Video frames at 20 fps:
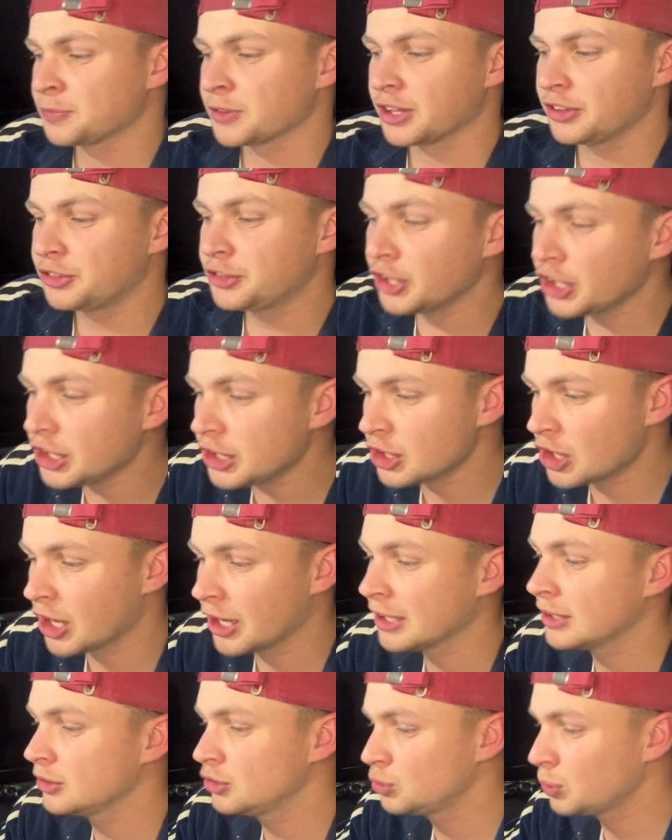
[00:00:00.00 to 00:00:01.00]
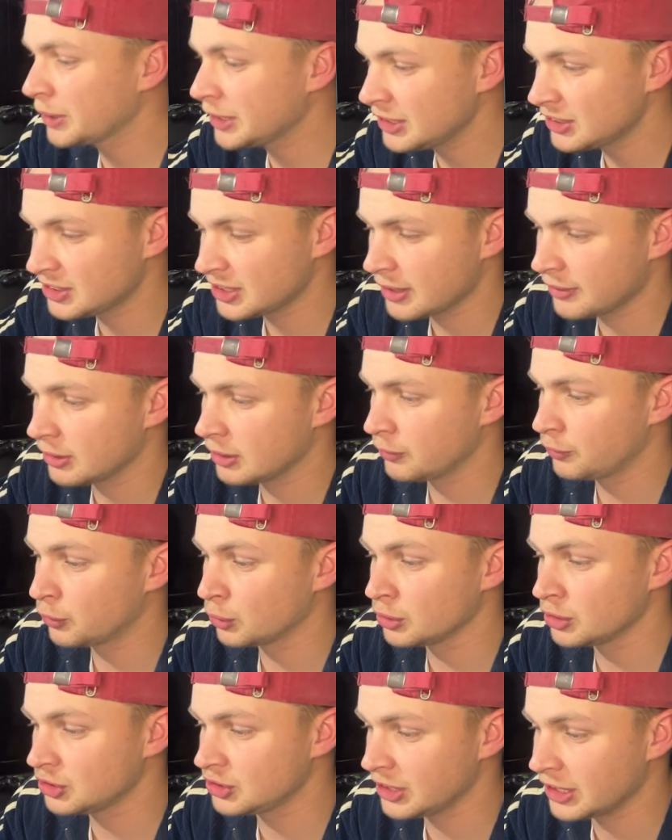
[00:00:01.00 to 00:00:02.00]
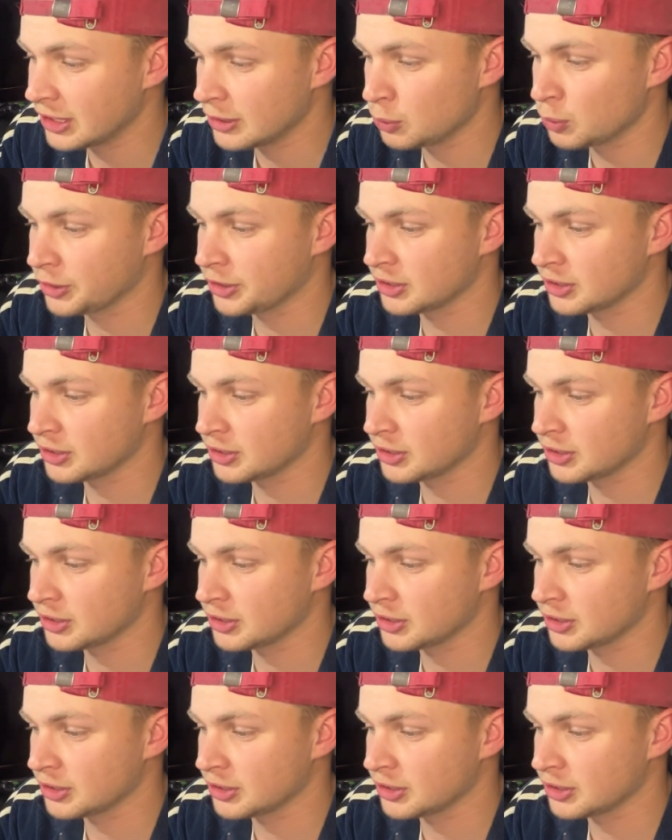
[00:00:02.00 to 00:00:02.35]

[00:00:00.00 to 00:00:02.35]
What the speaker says: 39-27 for New Zealand with the